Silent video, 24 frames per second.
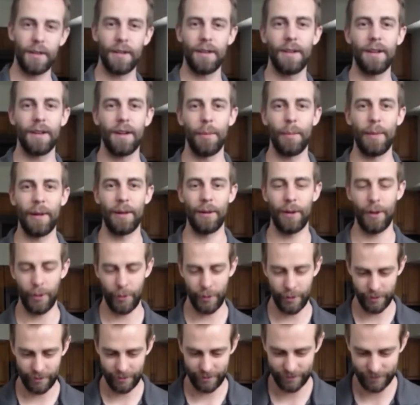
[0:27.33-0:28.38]
a pillow.
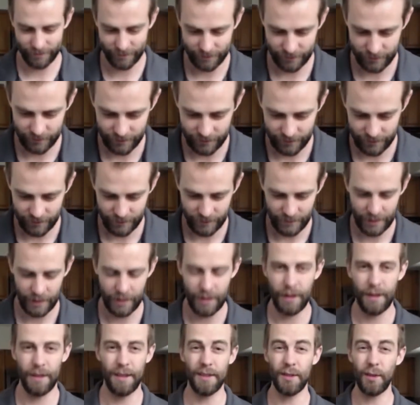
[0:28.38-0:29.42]

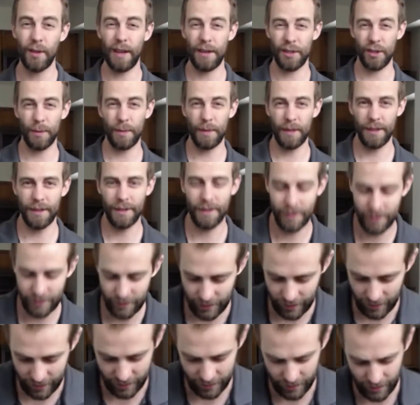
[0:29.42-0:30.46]
This will actually
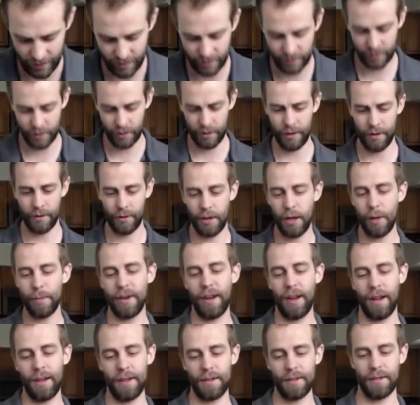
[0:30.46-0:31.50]
it'll come in
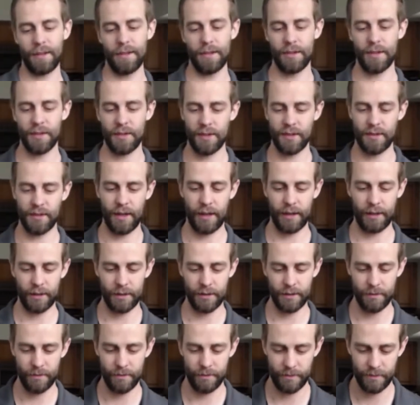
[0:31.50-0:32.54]
handy in just a second
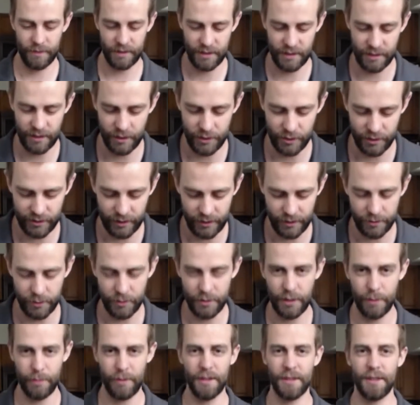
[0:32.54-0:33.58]
to teach us how to do
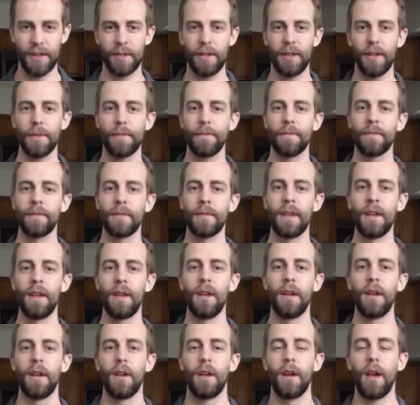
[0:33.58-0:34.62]
timpani technique.
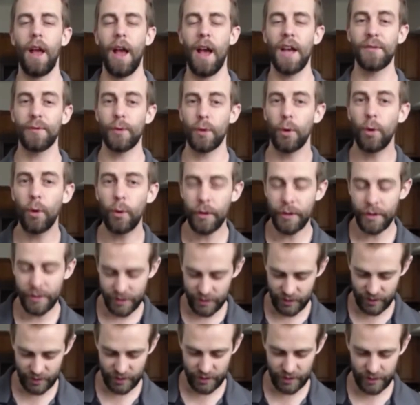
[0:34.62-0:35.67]
As for holding the
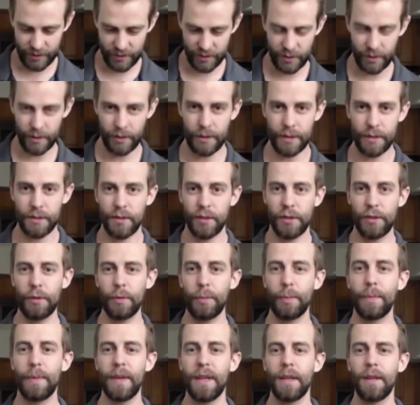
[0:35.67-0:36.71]
sticks, there are two
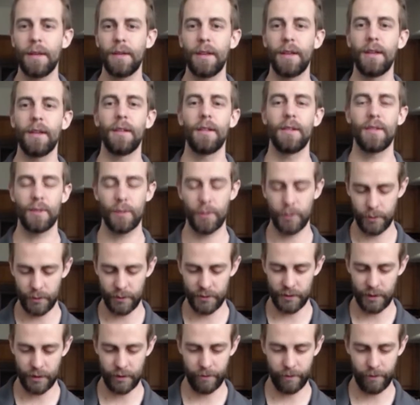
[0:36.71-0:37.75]
big schools
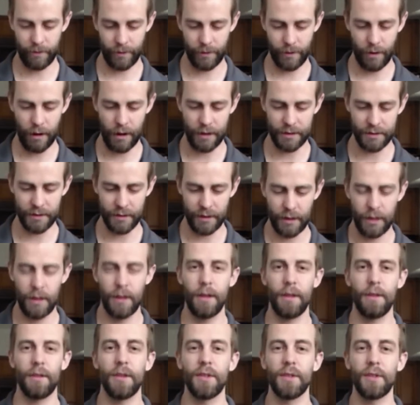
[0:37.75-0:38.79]
of thought.
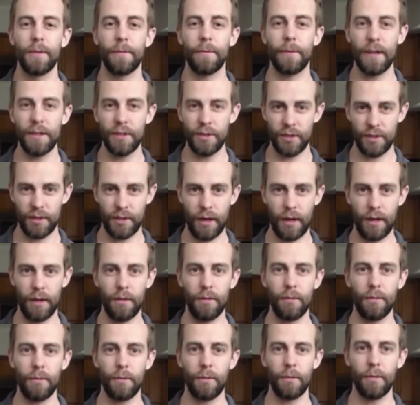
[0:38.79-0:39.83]
There's the French style,
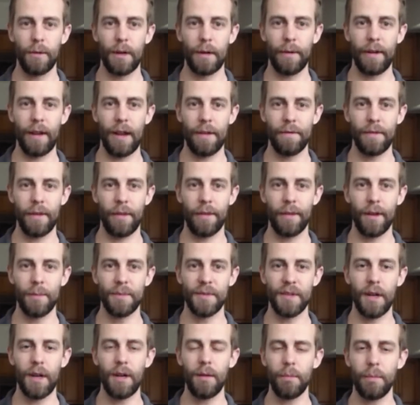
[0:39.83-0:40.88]
where we have the thumbs
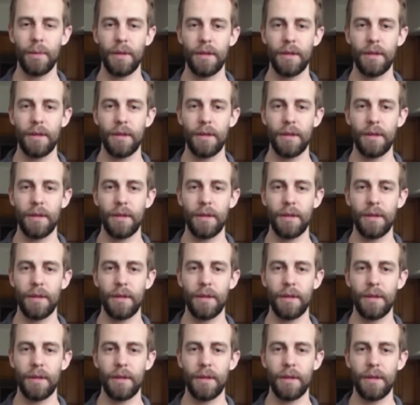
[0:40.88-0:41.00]
up.